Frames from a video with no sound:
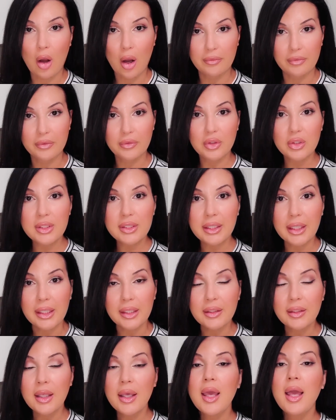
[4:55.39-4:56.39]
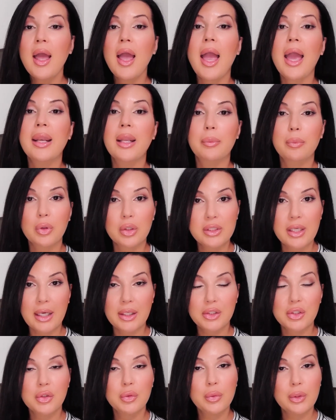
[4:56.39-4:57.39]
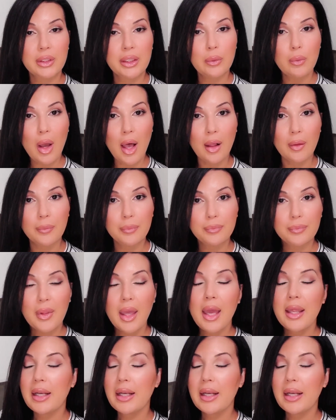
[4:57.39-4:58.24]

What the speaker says: off of your skin and it protects you really well.